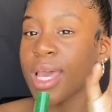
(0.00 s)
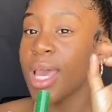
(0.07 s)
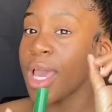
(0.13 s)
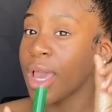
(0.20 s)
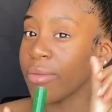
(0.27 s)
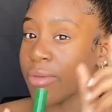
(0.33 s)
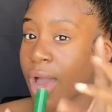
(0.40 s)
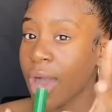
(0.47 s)

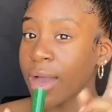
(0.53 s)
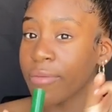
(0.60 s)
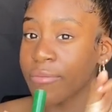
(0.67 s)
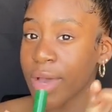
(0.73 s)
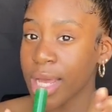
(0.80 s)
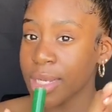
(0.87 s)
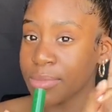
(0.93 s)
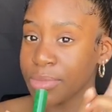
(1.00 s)
If y'all can
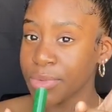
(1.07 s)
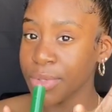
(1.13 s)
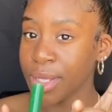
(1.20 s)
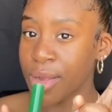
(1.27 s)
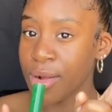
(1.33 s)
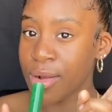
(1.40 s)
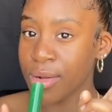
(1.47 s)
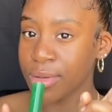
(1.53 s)
find them 3
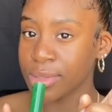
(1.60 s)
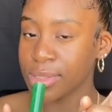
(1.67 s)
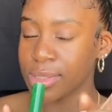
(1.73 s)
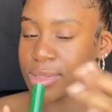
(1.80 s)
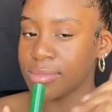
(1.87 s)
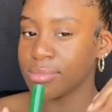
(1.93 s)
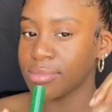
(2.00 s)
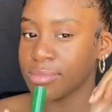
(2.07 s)
girls,
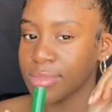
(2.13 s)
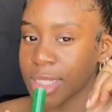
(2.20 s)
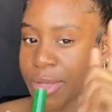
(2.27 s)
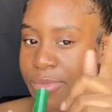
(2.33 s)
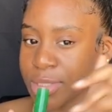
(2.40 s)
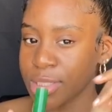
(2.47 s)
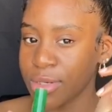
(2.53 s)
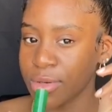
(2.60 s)
they
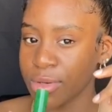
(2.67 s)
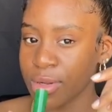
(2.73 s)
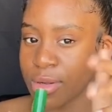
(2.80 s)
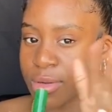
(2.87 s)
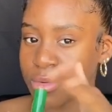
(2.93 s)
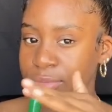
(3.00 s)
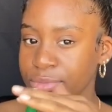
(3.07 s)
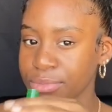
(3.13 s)
went to Oak
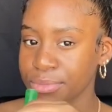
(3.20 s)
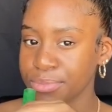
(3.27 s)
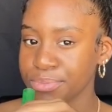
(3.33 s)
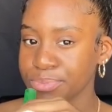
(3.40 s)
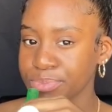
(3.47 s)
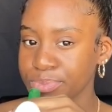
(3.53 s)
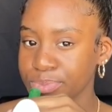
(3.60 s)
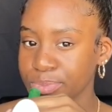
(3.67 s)
Grove.
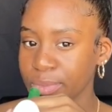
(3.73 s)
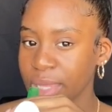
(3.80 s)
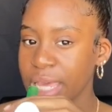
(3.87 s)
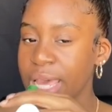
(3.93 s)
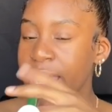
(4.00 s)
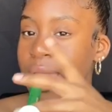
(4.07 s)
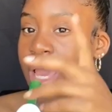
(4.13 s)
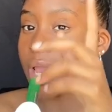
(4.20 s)

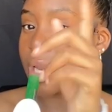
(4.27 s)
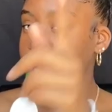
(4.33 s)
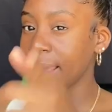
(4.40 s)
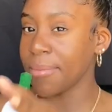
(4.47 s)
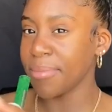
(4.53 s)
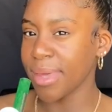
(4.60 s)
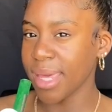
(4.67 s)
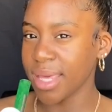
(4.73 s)
And they
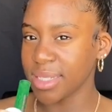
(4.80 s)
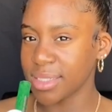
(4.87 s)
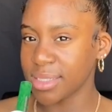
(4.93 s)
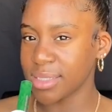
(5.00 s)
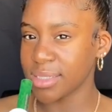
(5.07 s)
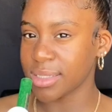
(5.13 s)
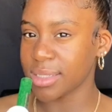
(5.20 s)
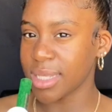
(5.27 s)
mixed.
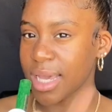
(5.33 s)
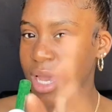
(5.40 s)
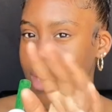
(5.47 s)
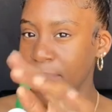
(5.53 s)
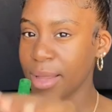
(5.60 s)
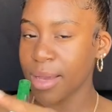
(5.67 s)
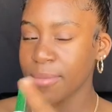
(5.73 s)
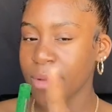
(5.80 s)
They got a
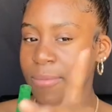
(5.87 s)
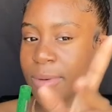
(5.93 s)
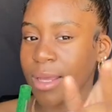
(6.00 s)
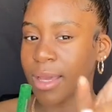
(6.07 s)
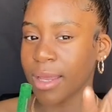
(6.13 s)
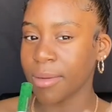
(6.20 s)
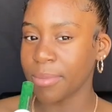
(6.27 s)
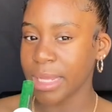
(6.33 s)
black mama, they
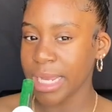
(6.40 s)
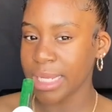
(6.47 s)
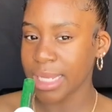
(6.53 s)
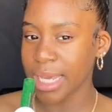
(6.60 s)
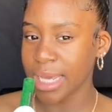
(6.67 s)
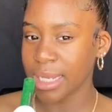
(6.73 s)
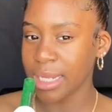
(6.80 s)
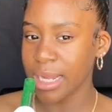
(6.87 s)
got a black
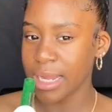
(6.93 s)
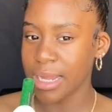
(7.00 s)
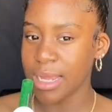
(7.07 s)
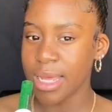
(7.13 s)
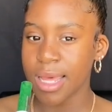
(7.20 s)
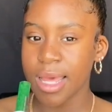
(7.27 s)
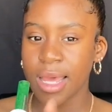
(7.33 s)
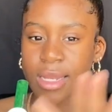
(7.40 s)
daddy.
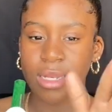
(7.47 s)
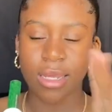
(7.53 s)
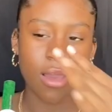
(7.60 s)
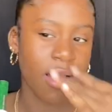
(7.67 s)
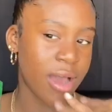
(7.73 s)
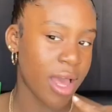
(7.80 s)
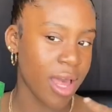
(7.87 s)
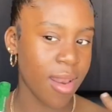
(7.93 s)
They
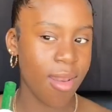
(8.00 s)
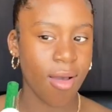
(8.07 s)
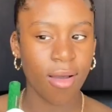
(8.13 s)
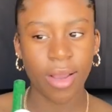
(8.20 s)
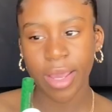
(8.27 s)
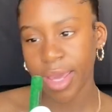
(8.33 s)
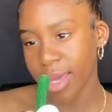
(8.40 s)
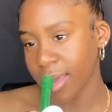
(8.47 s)
all had long
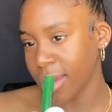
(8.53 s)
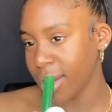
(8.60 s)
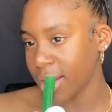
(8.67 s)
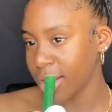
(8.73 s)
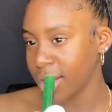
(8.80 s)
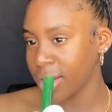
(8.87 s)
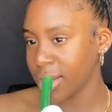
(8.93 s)
hair.